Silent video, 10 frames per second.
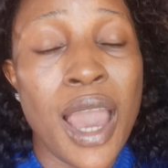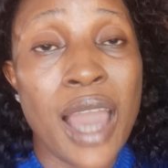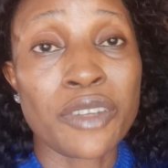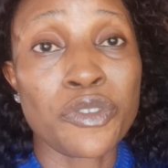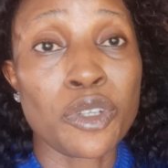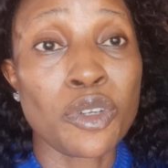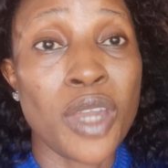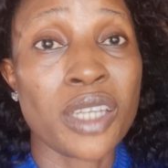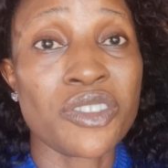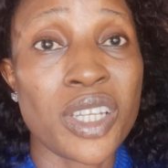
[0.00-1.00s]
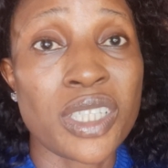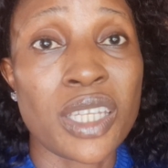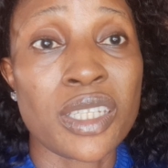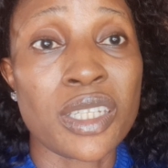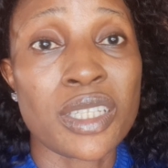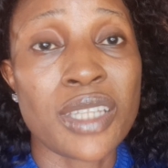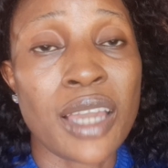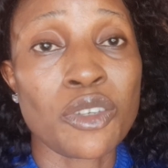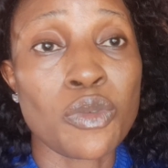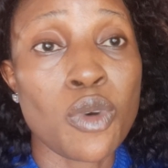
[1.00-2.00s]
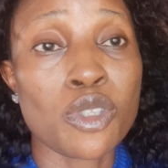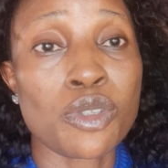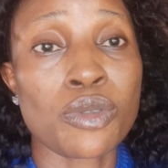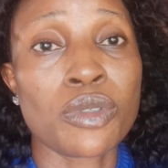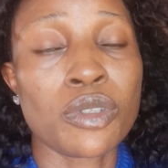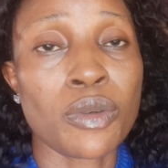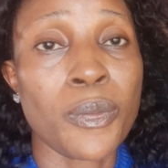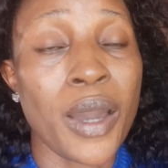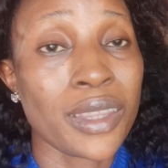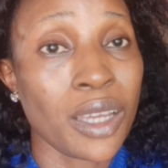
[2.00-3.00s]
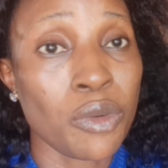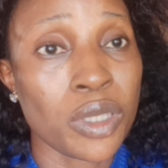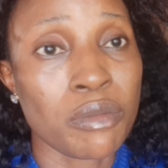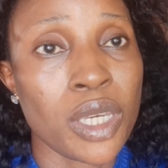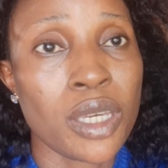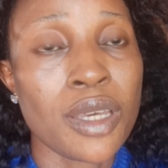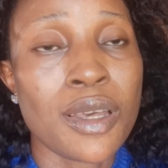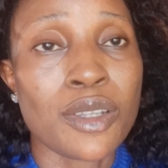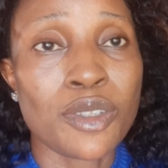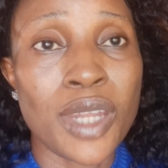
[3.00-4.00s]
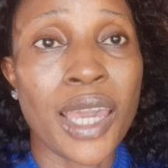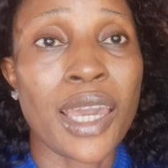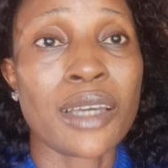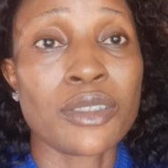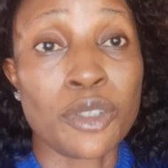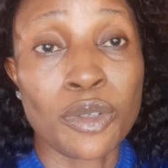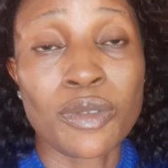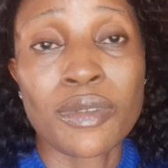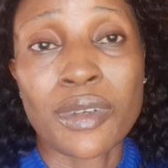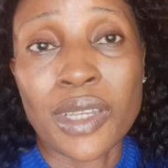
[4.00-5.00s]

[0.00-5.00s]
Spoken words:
And if you know you are interested in this and you want to, partner with me so that I can,